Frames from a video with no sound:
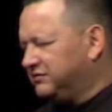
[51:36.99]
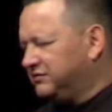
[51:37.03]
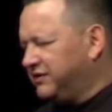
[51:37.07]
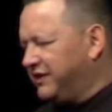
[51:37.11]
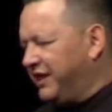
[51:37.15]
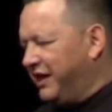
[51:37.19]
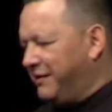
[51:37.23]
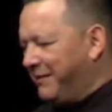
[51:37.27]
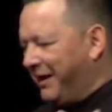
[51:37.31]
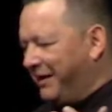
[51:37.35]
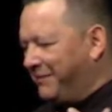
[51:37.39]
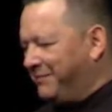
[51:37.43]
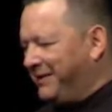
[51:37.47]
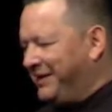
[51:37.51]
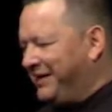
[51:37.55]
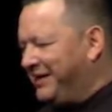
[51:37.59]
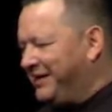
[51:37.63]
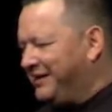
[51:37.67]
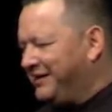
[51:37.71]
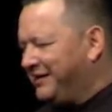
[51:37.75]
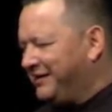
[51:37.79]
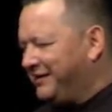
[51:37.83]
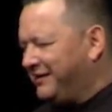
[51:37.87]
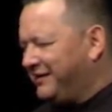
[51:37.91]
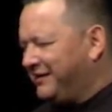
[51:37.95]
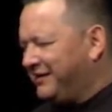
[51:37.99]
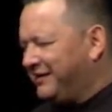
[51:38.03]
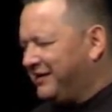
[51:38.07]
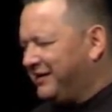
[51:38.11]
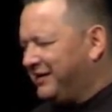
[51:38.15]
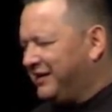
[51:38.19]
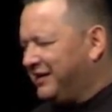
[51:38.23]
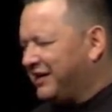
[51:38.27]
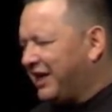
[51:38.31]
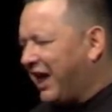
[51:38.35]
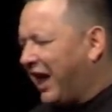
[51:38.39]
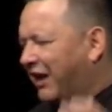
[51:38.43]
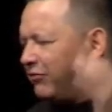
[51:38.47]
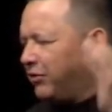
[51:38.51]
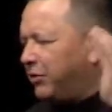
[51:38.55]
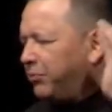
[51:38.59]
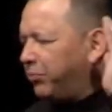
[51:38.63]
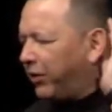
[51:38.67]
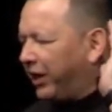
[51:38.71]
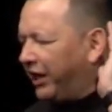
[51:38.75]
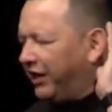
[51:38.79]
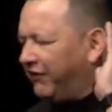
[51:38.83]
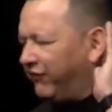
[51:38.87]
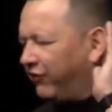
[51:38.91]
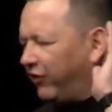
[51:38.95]
they might be? God, we
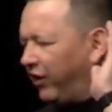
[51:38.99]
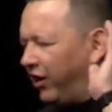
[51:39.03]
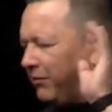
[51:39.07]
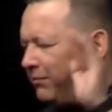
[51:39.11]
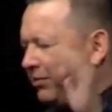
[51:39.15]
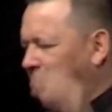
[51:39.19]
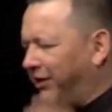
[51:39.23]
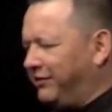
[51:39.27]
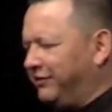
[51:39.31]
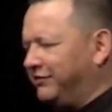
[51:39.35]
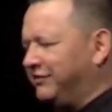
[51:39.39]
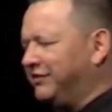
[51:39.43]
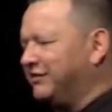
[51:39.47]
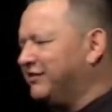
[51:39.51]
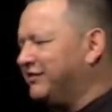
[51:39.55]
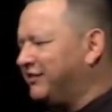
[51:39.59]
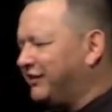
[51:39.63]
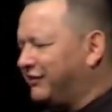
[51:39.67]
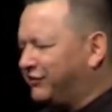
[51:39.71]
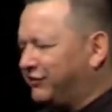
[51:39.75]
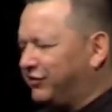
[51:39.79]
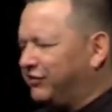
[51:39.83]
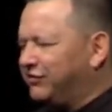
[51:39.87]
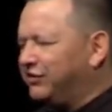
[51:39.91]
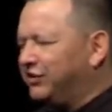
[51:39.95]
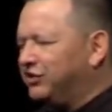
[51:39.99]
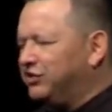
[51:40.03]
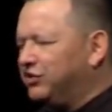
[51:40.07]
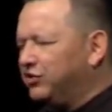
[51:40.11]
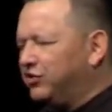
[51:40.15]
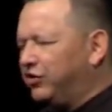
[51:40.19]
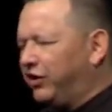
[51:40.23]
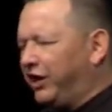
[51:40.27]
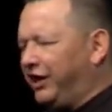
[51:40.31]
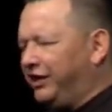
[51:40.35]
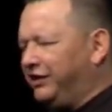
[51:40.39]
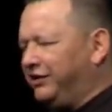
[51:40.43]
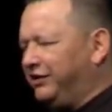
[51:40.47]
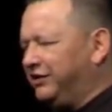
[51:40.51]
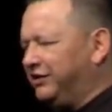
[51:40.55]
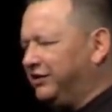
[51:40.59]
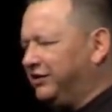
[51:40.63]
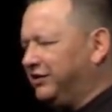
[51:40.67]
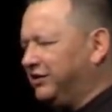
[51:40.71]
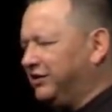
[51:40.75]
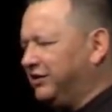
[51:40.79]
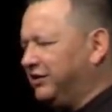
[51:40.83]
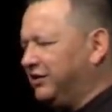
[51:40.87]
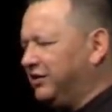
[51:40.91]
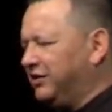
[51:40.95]
pray for our brothers and sisters in Ukraine.
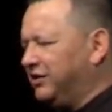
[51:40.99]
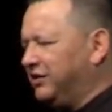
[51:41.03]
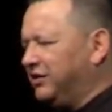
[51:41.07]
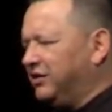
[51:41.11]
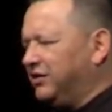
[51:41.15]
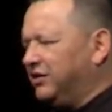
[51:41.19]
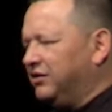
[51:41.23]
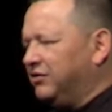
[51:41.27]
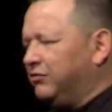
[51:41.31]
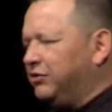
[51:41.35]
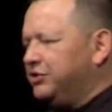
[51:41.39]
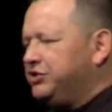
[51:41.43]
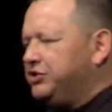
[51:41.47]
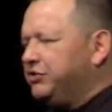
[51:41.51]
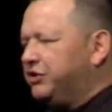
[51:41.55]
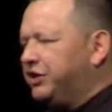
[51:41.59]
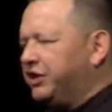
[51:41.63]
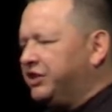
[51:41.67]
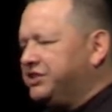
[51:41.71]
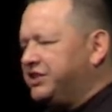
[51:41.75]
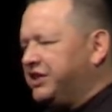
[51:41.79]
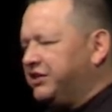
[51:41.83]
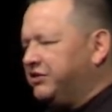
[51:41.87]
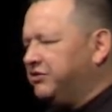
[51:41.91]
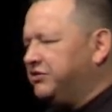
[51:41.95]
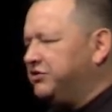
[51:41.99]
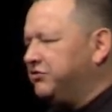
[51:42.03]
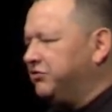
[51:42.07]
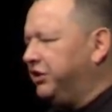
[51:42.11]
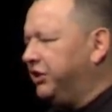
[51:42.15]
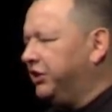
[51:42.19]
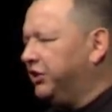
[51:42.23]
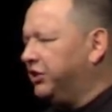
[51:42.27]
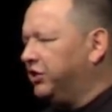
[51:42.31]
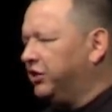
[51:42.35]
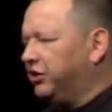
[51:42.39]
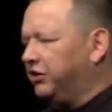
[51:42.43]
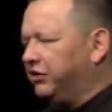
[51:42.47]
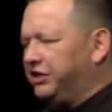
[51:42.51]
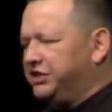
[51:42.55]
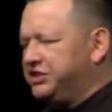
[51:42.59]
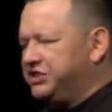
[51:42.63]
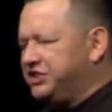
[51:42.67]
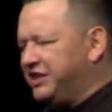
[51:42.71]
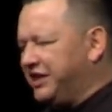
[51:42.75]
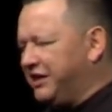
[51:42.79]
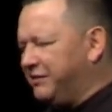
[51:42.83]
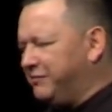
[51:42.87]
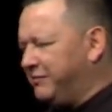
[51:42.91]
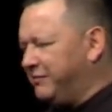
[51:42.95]
Would you continue to
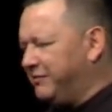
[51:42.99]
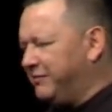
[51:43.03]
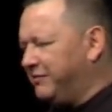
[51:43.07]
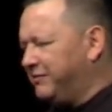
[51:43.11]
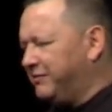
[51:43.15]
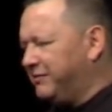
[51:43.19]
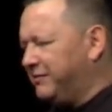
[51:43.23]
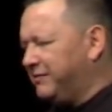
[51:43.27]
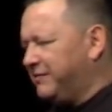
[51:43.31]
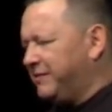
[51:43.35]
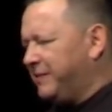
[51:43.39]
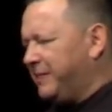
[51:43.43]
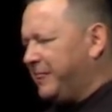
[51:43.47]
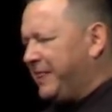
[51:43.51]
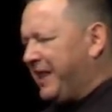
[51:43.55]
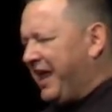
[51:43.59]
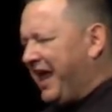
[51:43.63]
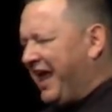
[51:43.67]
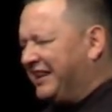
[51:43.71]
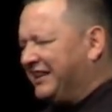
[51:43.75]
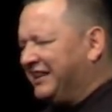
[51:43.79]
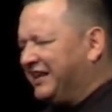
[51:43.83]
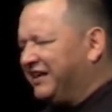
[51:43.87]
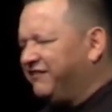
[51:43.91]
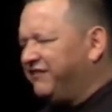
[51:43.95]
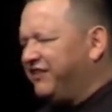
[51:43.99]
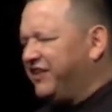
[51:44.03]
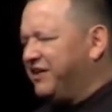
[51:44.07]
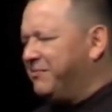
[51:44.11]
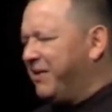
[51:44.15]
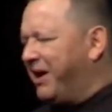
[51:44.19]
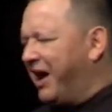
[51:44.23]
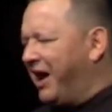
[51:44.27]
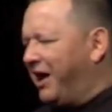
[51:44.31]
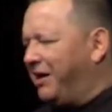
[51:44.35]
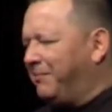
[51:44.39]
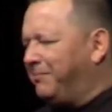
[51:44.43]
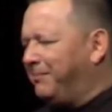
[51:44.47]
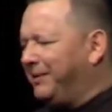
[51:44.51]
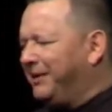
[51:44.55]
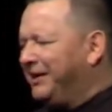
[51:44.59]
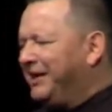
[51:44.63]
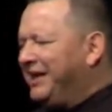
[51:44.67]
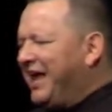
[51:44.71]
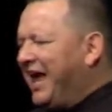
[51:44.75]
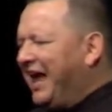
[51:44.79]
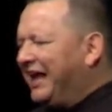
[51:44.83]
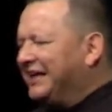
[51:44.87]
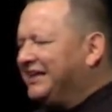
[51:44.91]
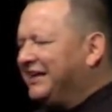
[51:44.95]
encourage them and lift them up
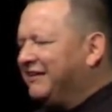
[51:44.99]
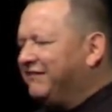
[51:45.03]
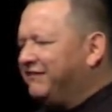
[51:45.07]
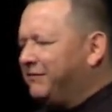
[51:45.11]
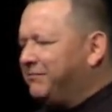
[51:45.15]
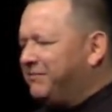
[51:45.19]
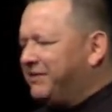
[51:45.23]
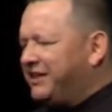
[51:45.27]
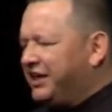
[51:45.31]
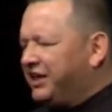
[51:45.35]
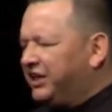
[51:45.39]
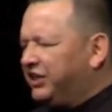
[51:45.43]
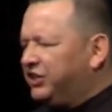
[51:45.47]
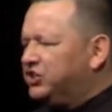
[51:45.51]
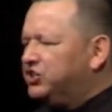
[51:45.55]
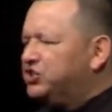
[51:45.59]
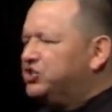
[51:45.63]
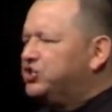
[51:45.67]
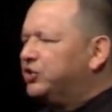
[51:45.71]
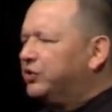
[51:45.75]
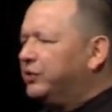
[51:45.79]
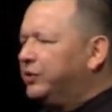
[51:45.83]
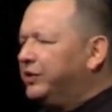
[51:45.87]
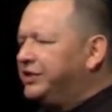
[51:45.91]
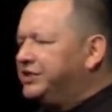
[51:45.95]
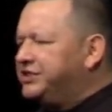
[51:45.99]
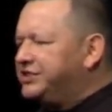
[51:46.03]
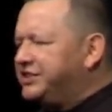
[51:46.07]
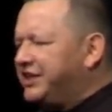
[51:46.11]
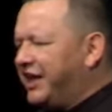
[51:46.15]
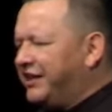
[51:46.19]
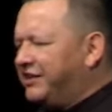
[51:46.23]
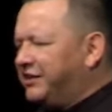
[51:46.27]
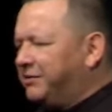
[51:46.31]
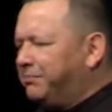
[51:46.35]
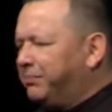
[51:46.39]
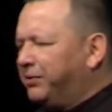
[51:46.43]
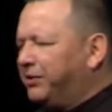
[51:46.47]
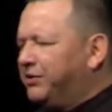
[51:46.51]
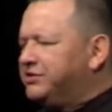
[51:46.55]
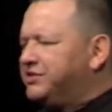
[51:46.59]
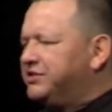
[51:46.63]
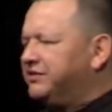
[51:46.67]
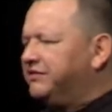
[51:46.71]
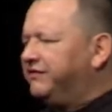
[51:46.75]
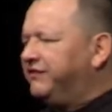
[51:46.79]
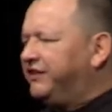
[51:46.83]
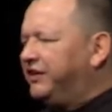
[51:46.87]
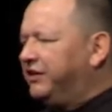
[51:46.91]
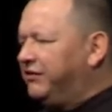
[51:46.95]
and give them the endurance and the
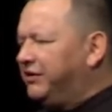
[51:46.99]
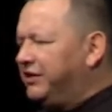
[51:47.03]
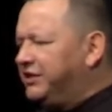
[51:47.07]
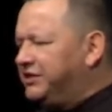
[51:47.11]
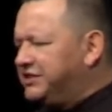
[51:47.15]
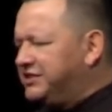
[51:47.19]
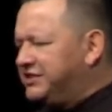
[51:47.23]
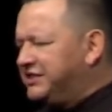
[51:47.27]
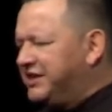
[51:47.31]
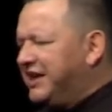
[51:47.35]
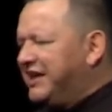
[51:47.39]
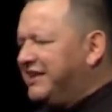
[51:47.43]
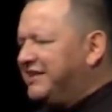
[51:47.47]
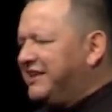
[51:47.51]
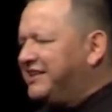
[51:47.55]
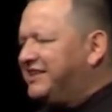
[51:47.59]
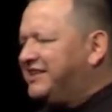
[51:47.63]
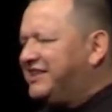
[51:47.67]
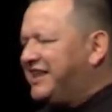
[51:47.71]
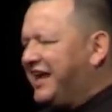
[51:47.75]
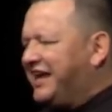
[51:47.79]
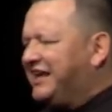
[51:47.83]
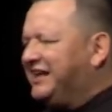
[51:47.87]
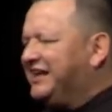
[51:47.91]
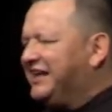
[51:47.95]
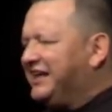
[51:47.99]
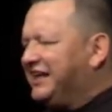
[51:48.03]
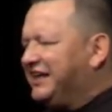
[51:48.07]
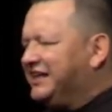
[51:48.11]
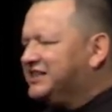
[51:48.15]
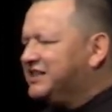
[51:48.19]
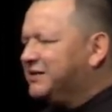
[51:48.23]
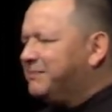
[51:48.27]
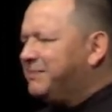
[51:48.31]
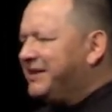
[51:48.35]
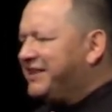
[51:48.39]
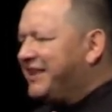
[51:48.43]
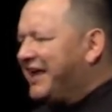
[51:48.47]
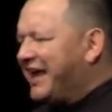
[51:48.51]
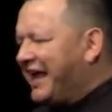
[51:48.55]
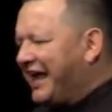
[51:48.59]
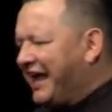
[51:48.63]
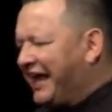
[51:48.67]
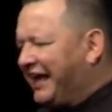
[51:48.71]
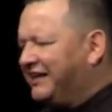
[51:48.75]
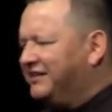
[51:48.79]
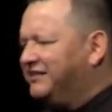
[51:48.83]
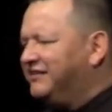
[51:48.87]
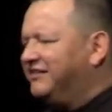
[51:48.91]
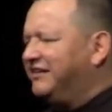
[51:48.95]
perseverance that they need to be the
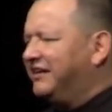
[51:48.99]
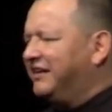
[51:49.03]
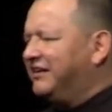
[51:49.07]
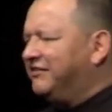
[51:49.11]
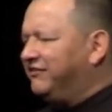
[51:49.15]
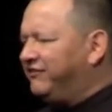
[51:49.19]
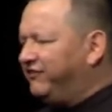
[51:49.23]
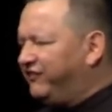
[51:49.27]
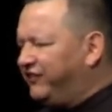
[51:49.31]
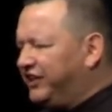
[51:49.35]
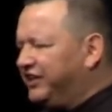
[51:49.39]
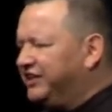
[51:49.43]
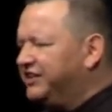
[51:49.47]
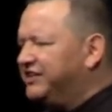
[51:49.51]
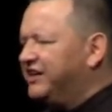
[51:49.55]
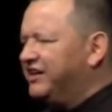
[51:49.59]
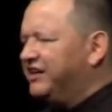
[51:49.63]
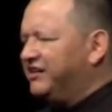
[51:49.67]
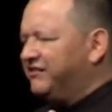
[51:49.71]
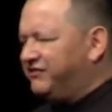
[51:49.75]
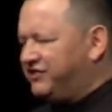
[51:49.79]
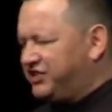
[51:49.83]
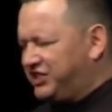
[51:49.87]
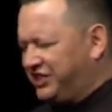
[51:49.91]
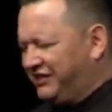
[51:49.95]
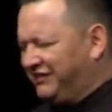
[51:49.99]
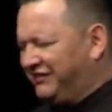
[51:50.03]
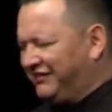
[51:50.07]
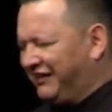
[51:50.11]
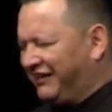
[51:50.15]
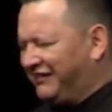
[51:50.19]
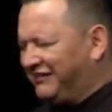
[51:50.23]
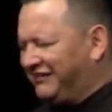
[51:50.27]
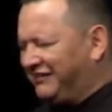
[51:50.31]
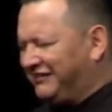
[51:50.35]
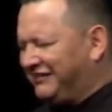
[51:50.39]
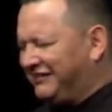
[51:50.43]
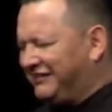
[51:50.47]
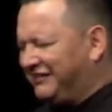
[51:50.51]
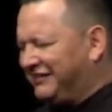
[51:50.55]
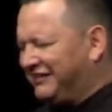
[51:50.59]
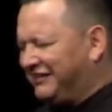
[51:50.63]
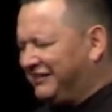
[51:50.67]
hands and feet of Jesus